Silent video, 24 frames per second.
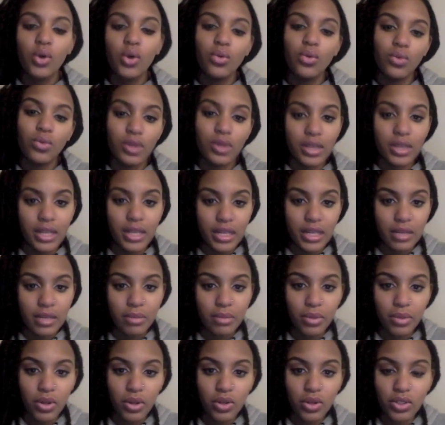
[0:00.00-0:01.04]

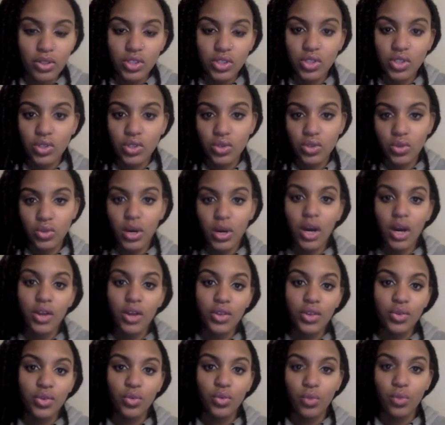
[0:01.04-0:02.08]
relatable to
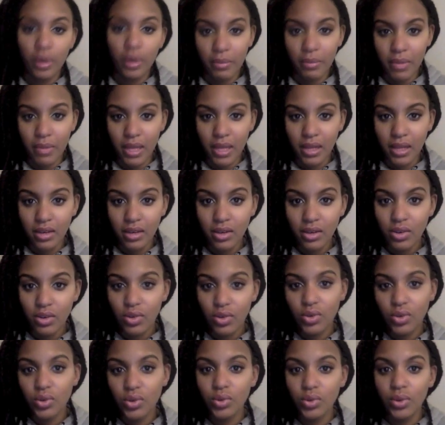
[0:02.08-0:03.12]
other women
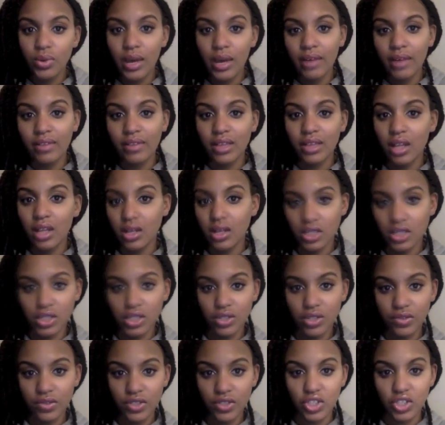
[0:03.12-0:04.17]
who have lost
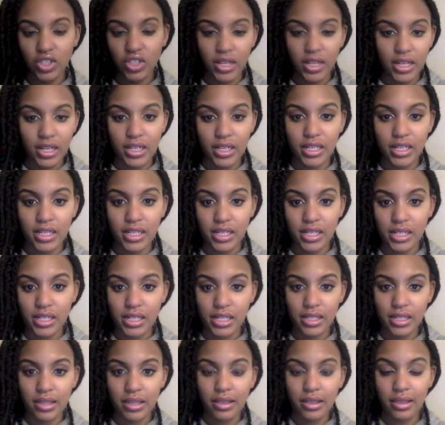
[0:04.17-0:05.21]
their
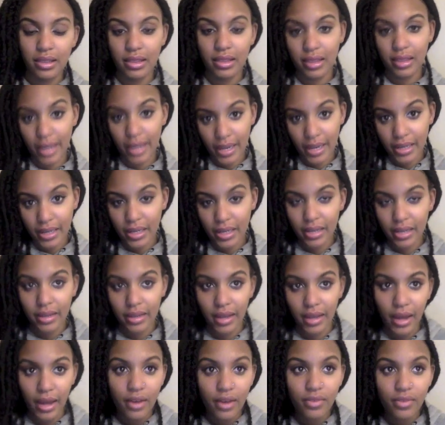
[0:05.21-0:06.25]
virginity late in
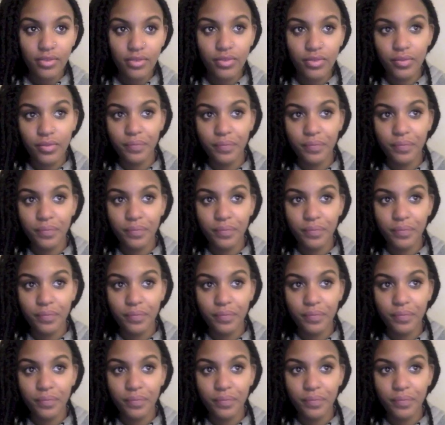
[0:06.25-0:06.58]
life.